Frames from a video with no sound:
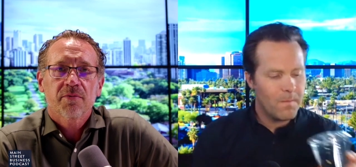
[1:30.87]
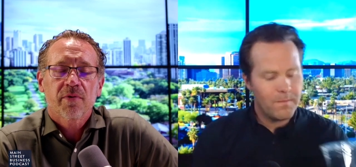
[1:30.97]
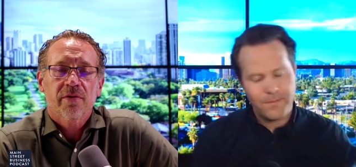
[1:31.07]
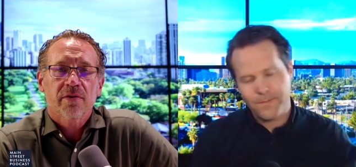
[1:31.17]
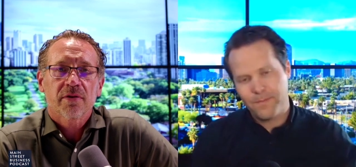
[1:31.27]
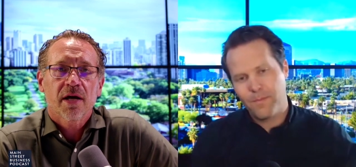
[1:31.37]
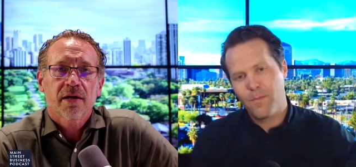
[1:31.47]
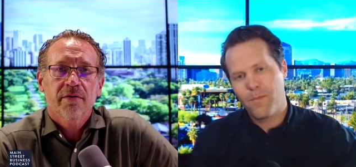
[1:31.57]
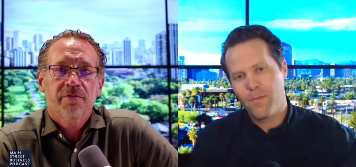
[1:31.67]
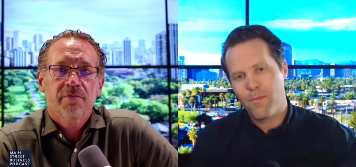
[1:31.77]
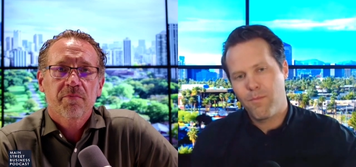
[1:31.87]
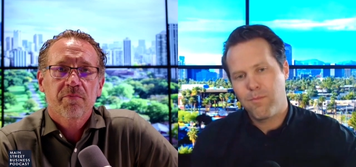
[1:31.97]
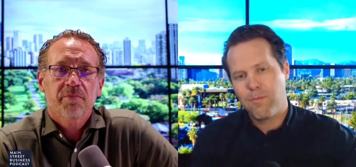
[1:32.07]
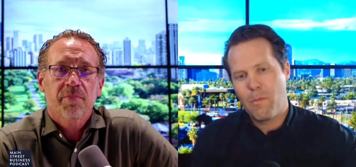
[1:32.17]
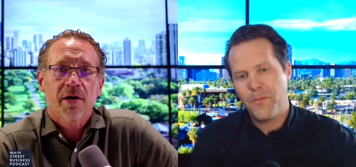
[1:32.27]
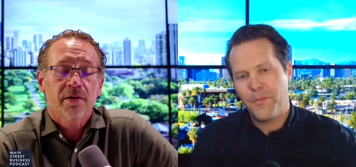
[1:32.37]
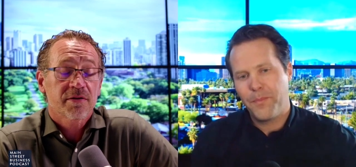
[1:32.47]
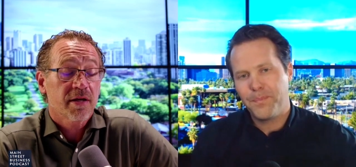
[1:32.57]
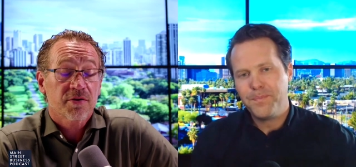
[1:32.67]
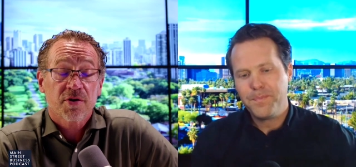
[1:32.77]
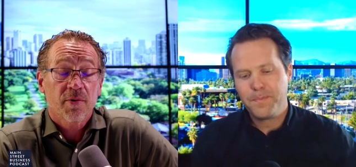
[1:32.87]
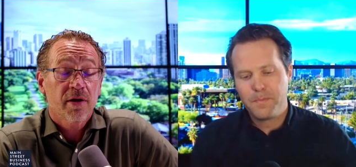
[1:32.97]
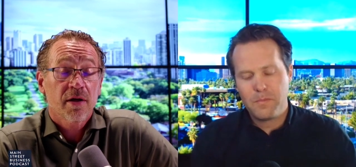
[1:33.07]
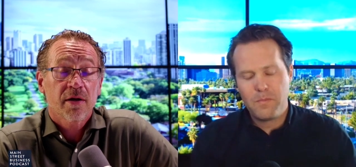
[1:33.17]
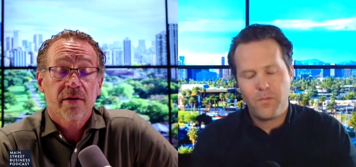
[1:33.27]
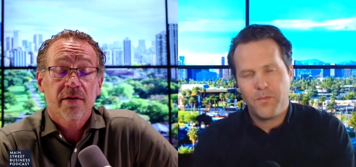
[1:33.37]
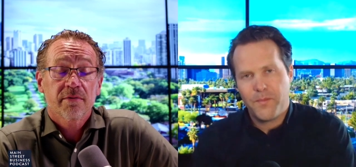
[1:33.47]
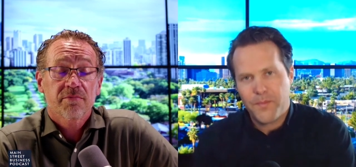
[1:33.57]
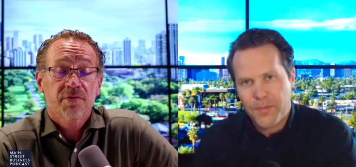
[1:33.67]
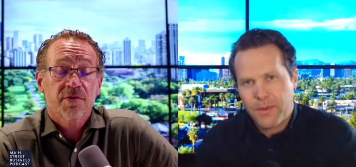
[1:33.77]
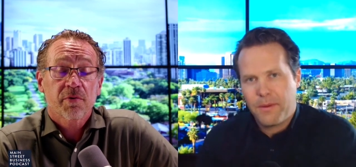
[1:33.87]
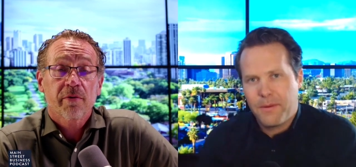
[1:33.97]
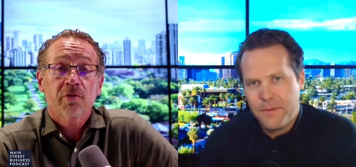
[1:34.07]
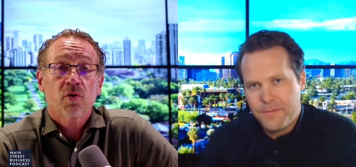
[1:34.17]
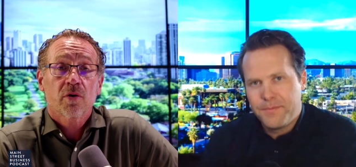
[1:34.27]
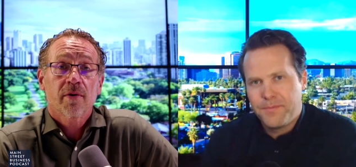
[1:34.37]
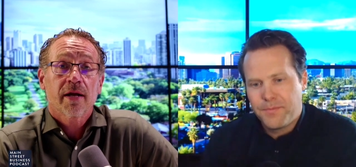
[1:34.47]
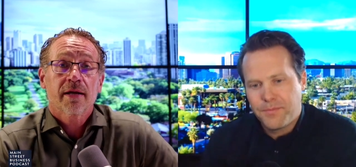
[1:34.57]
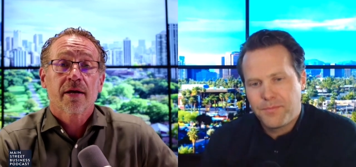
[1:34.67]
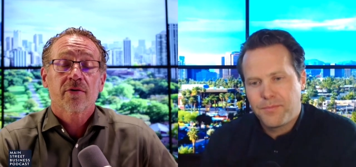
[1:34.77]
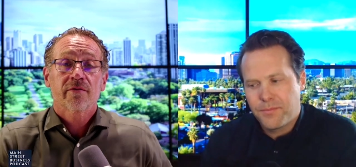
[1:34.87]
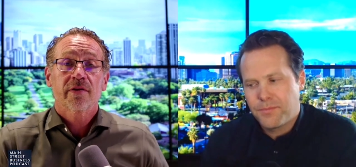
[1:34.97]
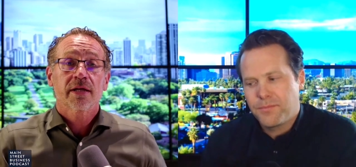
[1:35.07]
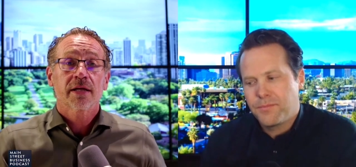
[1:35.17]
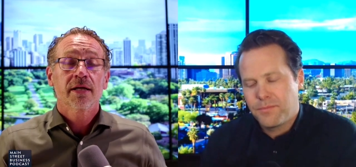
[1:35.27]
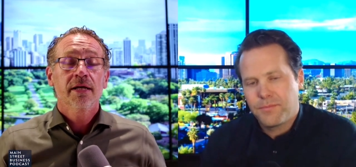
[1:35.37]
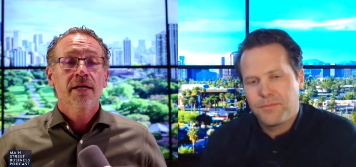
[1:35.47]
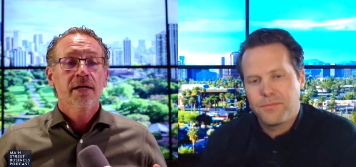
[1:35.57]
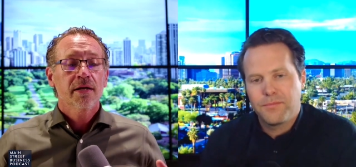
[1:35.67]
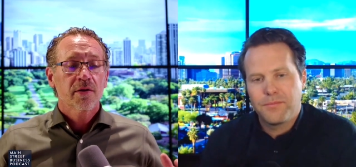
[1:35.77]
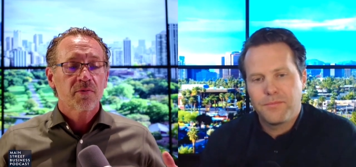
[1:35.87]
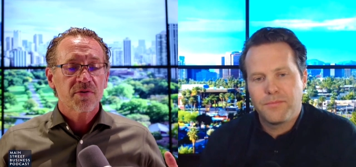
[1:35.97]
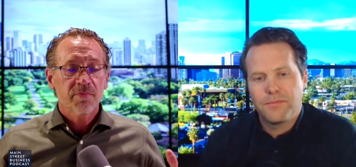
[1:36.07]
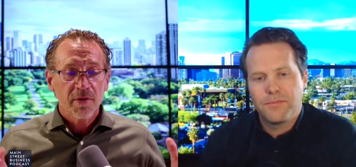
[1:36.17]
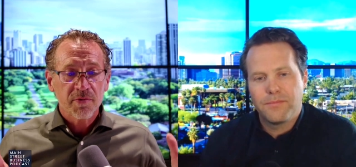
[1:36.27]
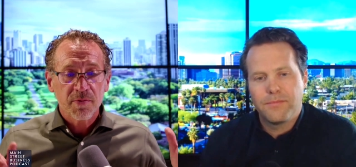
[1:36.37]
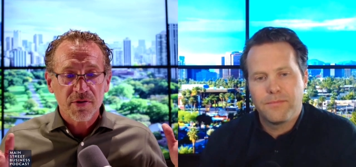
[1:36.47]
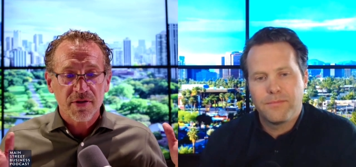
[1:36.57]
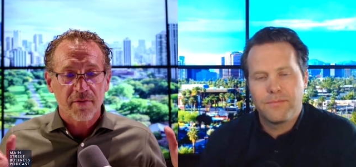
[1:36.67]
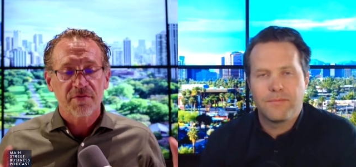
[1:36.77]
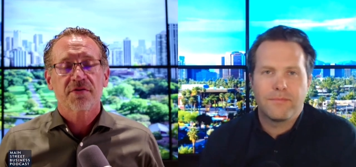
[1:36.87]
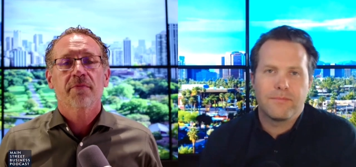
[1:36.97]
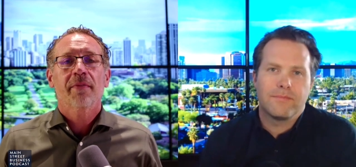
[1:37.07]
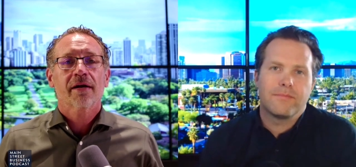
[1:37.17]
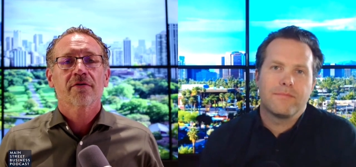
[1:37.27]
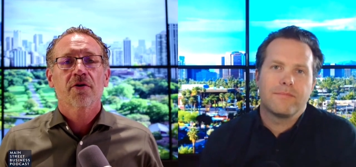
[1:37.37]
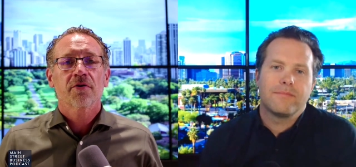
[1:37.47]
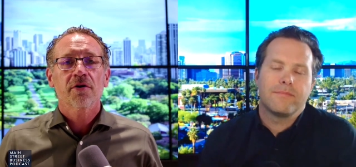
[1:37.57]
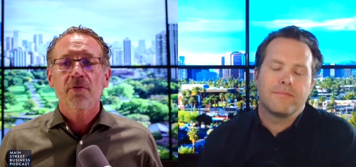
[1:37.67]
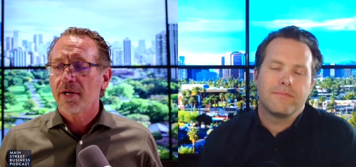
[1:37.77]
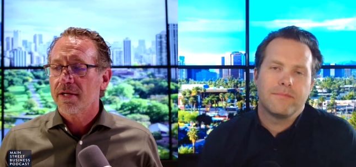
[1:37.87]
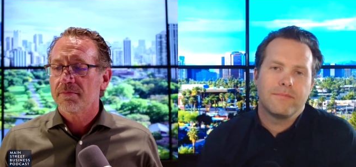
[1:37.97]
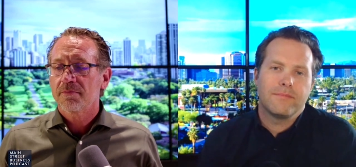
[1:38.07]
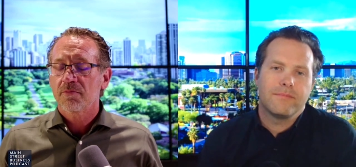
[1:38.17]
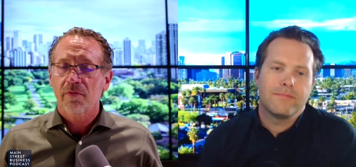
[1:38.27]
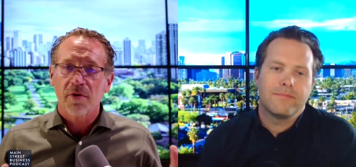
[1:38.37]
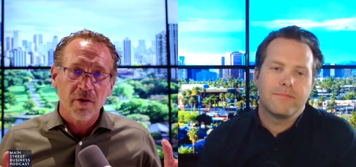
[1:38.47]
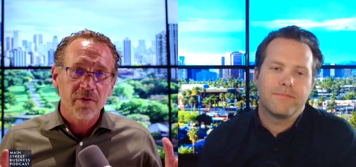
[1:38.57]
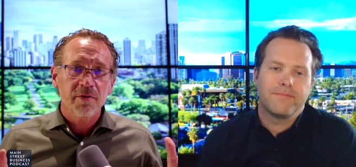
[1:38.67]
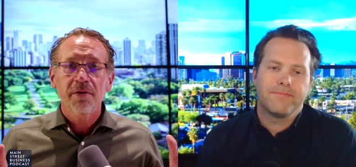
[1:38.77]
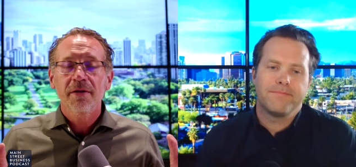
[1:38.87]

Speaker 1: with a lot of politics going on in the Supreme Court right now and everything. Sometimes we just have to sit back and go, you know what? With all the